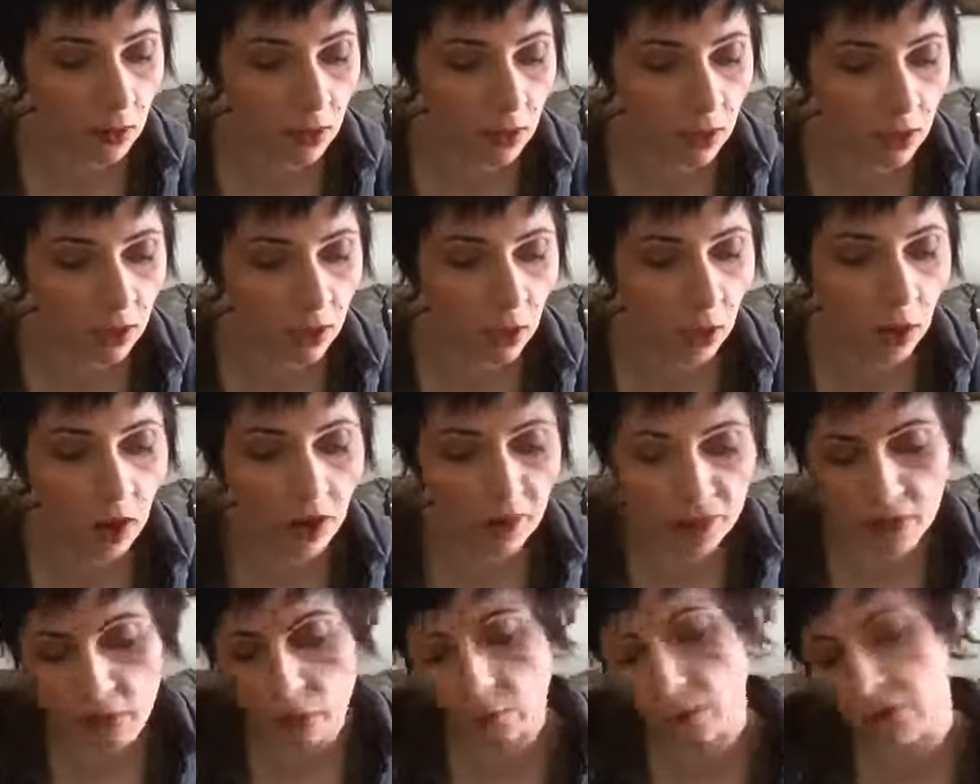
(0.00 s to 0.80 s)
you know, I
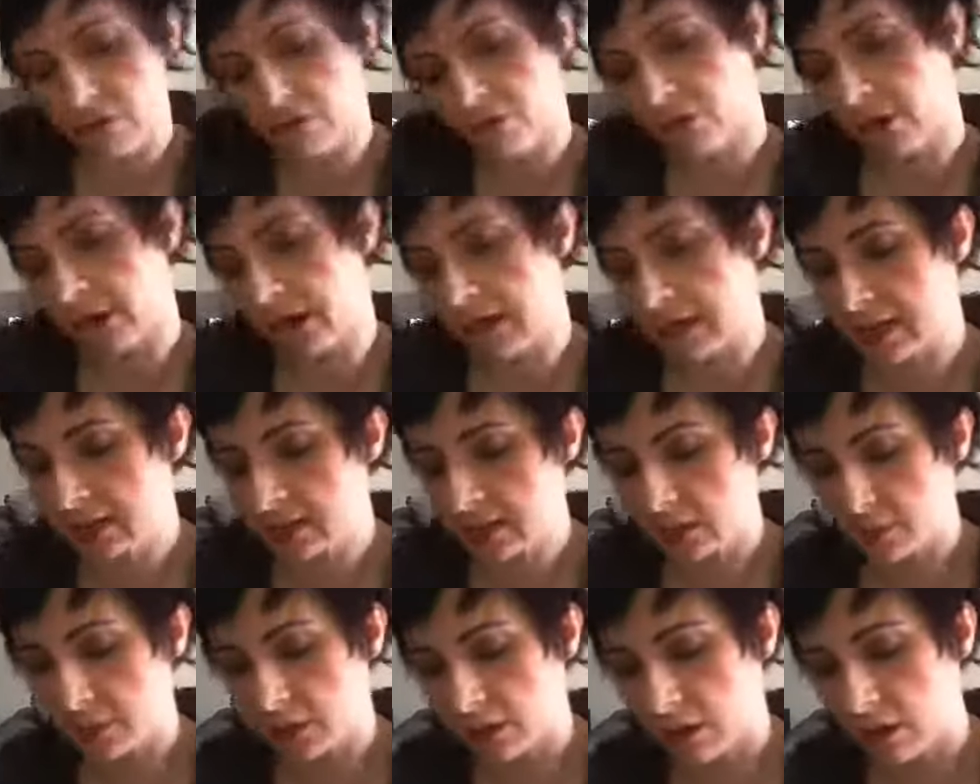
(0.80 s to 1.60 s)
think we forget
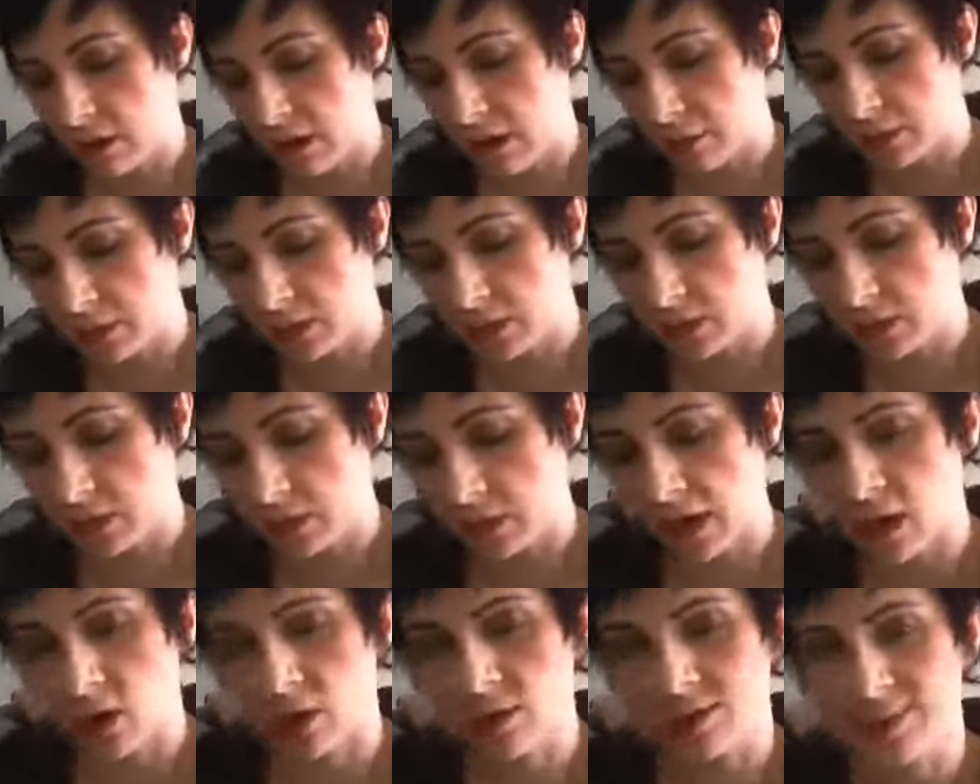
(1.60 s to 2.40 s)
sometimes
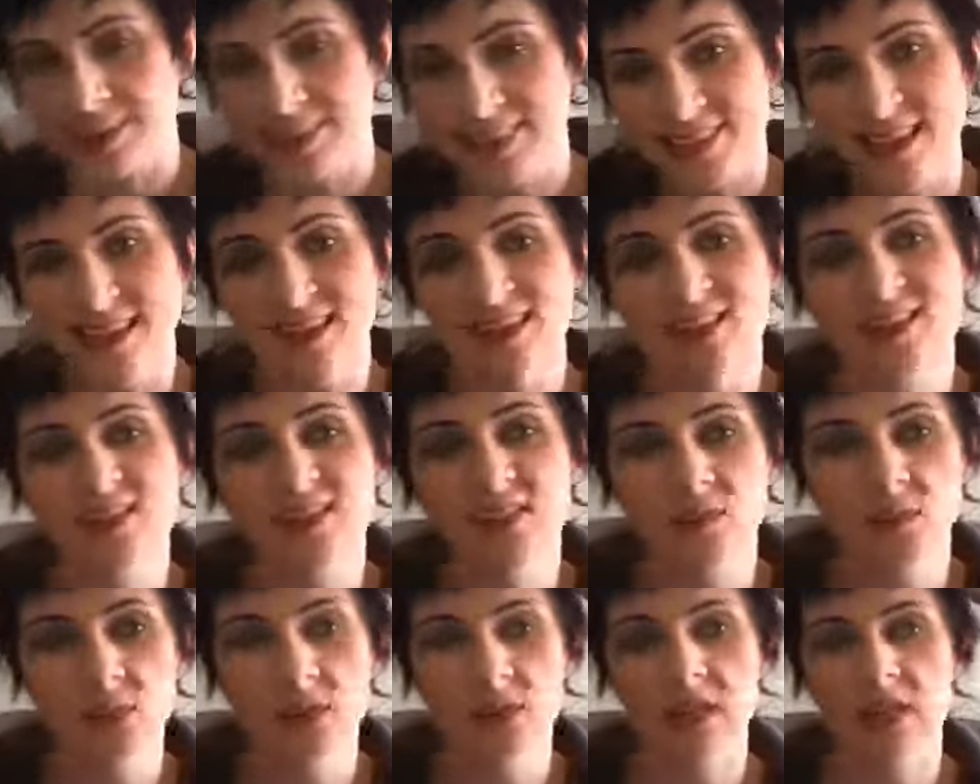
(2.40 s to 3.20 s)
that our cells
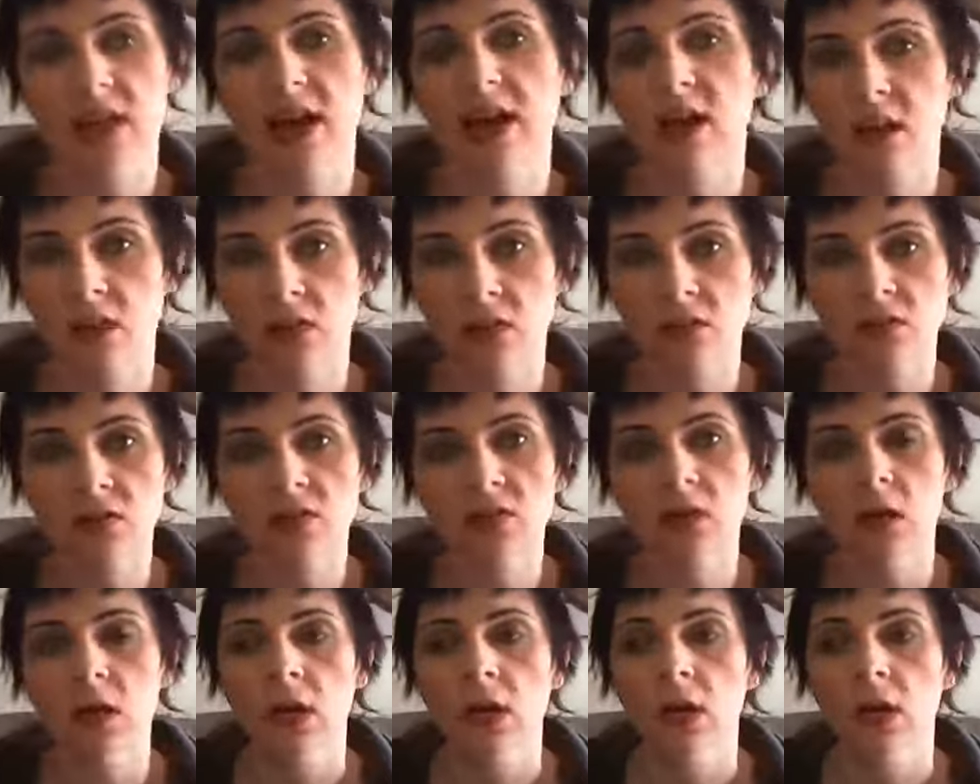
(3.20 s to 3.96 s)
themselves,